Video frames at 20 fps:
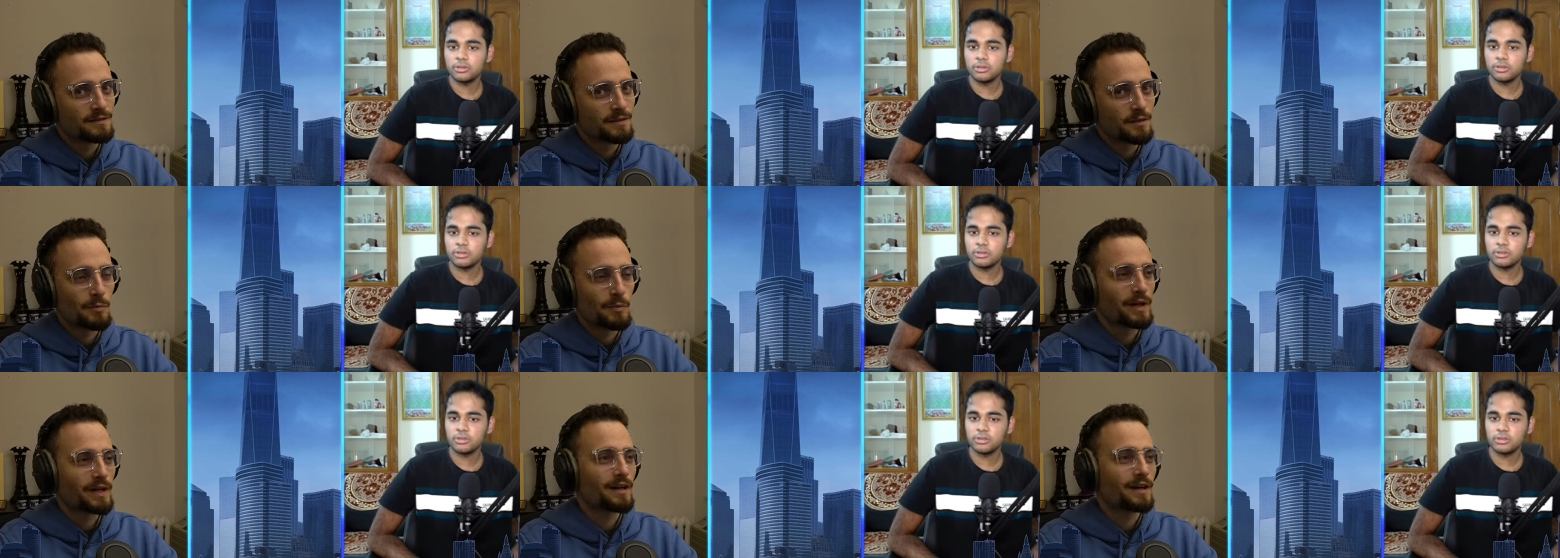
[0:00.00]
Speaker 1: Oh
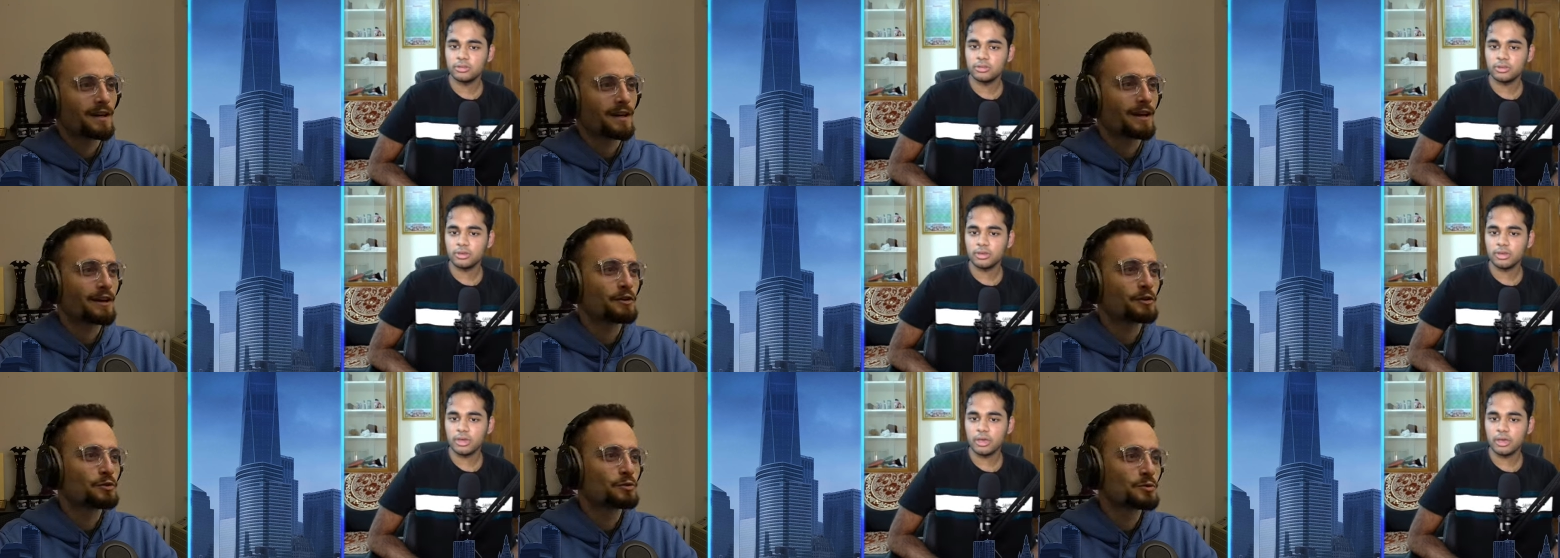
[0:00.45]
my god, I
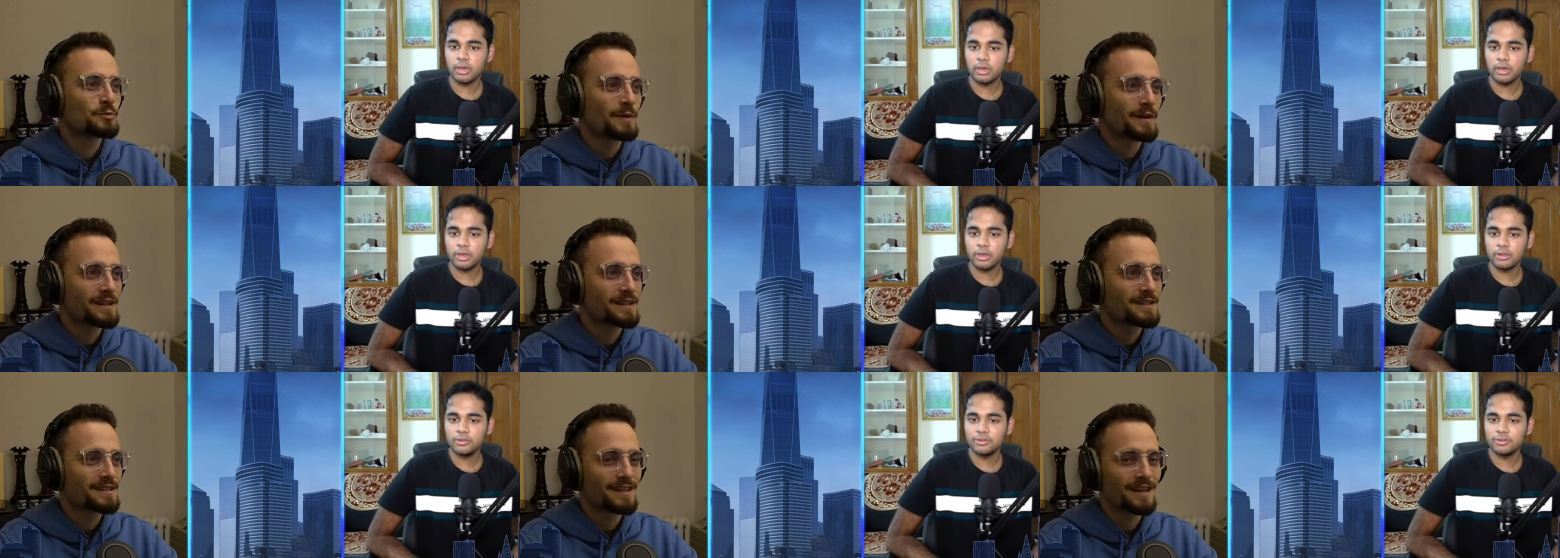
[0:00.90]
heard
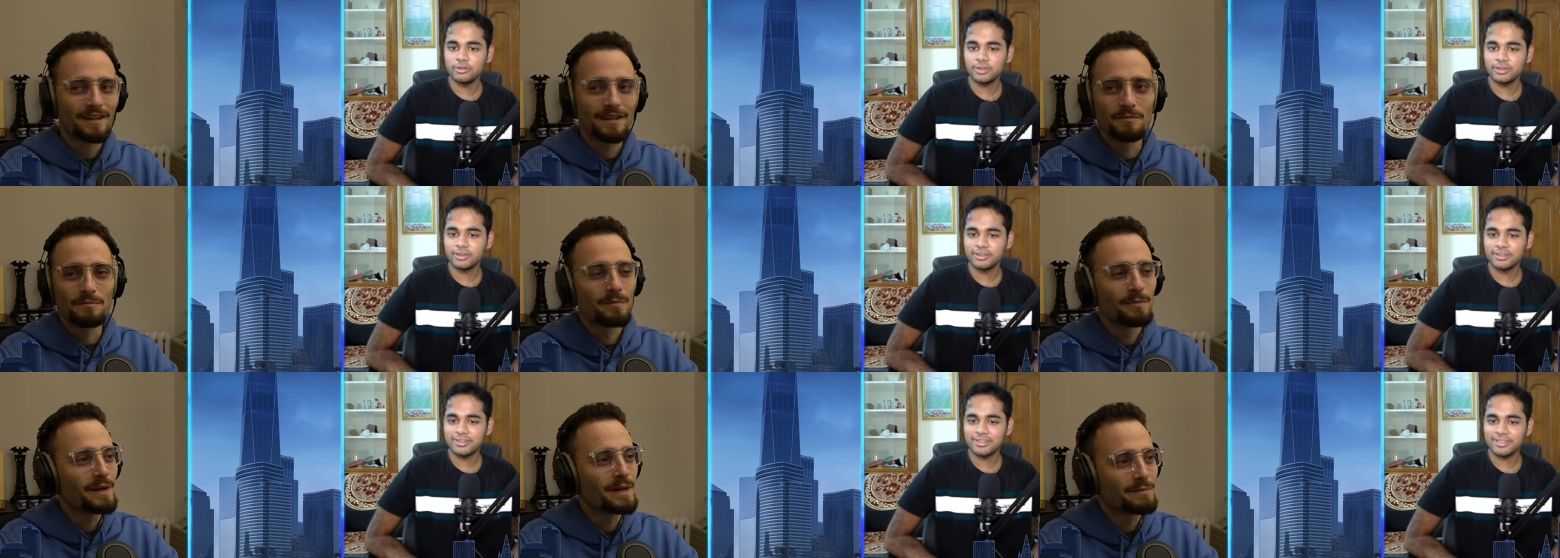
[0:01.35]
Uzbekistan
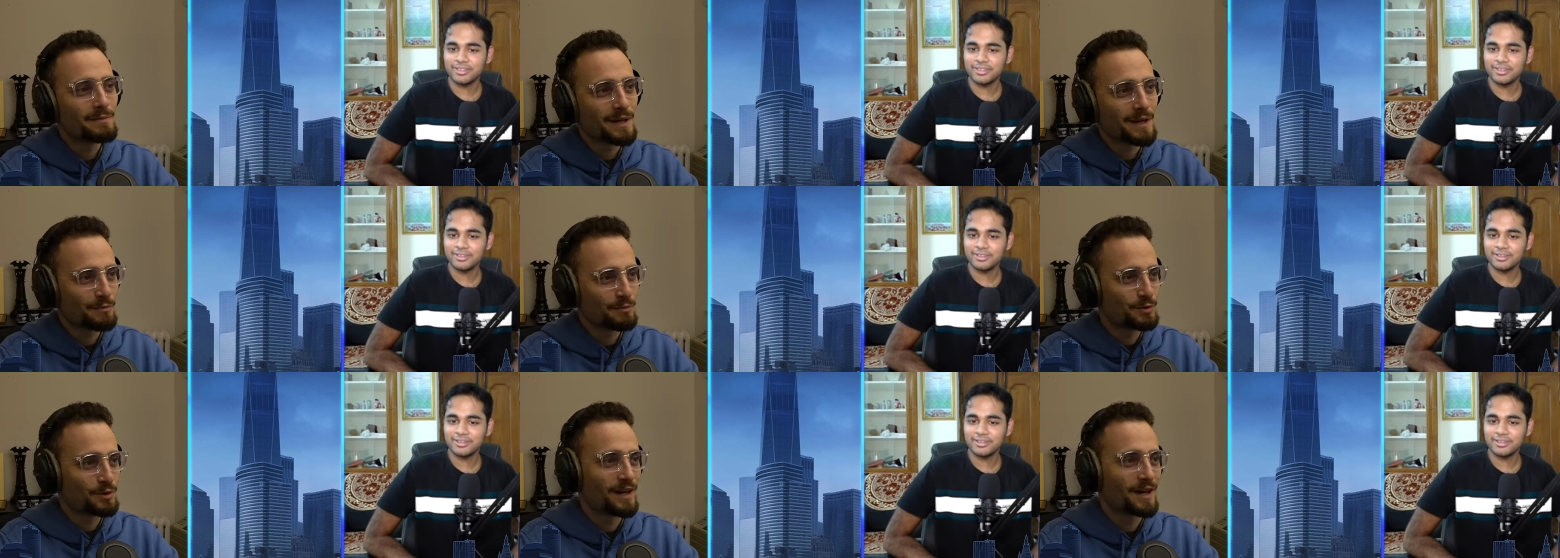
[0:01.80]
and maybe
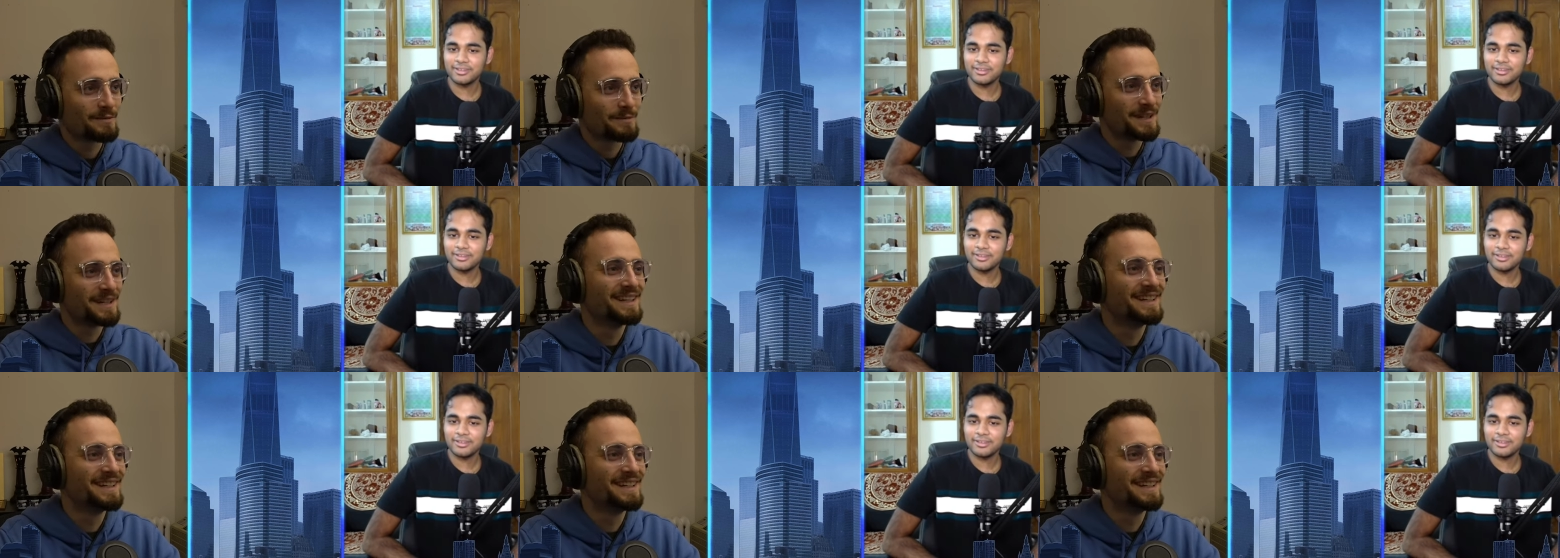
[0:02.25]
Abu Dhabi.